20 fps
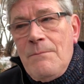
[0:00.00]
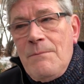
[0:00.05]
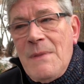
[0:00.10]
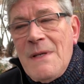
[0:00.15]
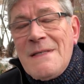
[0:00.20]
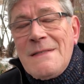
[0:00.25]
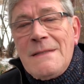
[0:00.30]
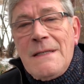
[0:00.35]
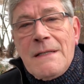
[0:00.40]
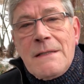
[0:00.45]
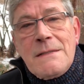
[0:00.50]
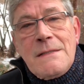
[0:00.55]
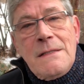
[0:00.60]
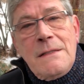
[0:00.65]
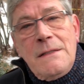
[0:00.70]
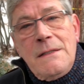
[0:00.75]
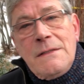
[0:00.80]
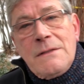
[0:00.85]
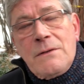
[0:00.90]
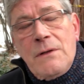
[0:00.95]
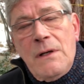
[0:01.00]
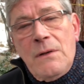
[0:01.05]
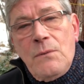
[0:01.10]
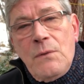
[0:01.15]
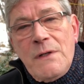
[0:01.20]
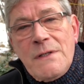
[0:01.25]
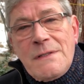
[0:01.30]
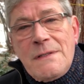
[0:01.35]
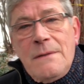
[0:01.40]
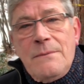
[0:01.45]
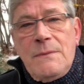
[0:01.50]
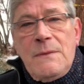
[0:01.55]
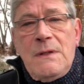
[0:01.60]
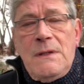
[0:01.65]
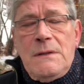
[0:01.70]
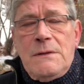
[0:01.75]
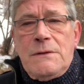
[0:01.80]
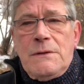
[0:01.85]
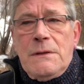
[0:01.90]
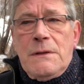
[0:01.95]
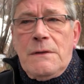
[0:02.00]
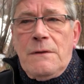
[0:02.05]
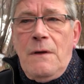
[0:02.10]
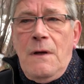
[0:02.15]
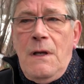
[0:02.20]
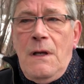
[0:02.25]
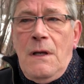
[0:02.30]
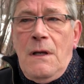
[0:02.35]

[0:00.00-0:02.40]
mystics and these great wisdom teachers,